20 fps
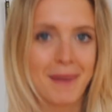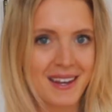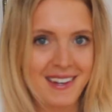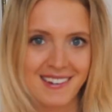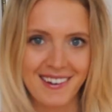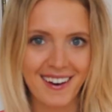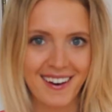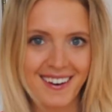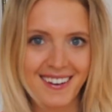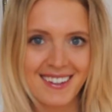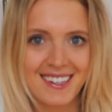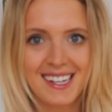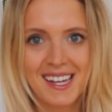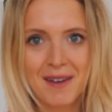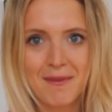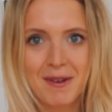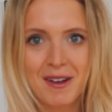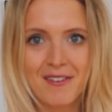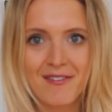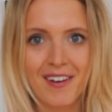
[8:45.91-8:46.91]
be sure to
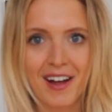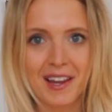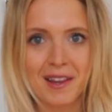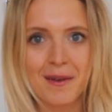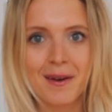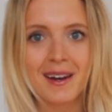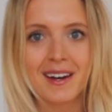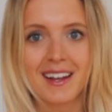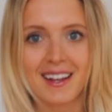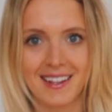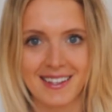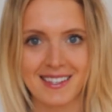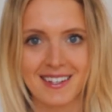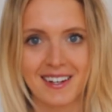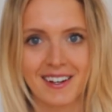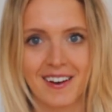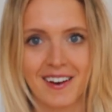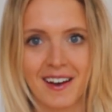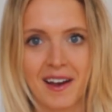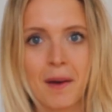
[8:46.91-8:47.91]
give me a follow on
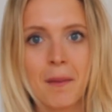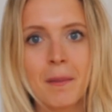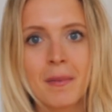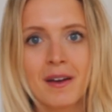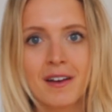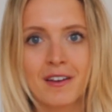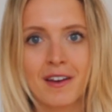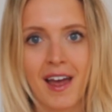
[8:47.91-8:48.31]
Instagram